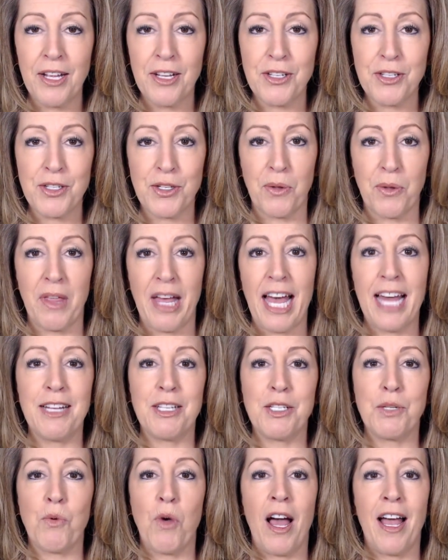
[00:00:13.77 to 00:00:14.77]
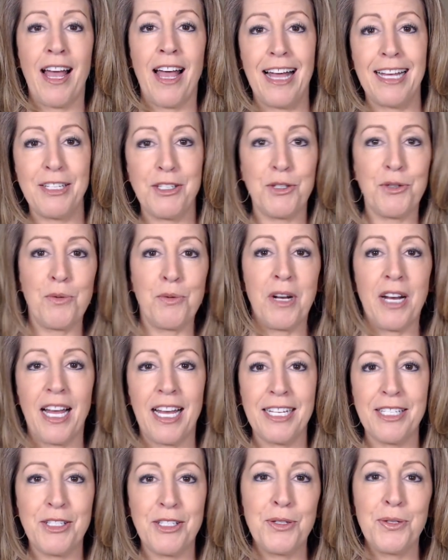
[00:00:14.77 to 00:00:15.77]
so that is why I do what
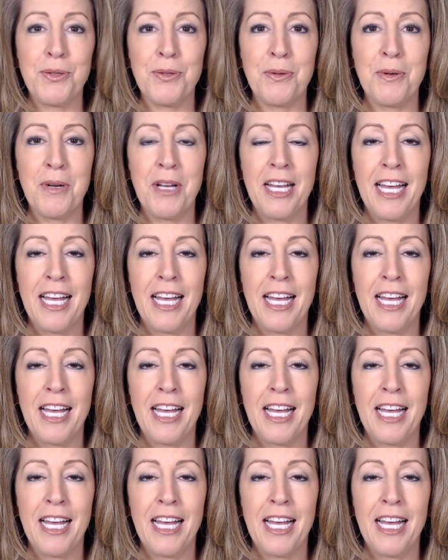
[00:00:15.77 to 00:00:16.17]
I do,